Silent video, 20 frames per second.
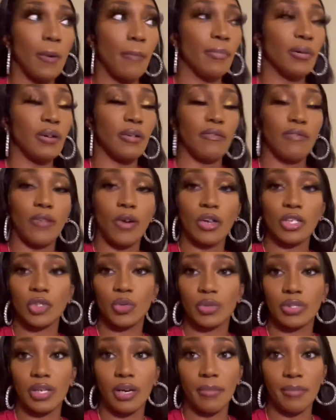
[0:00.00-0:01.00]
But far as
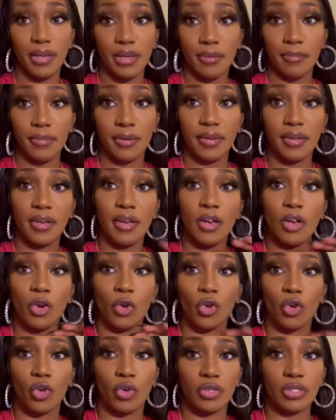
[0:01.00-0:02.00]
with the amendment,
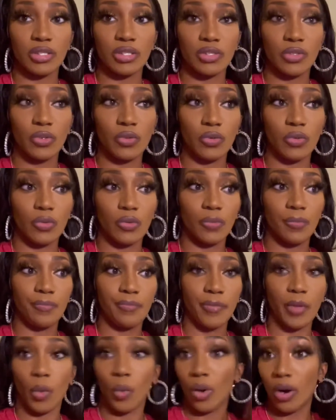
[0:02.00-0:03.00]
Crystal
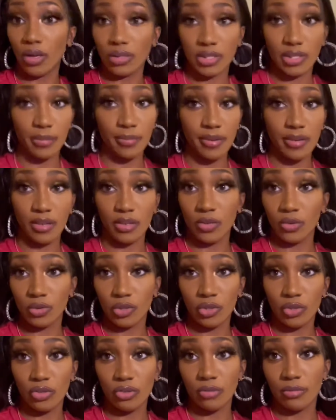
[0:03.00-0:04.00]
wanted to be a
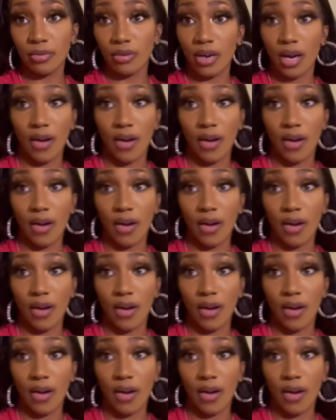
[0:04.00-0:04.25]
YouTuber.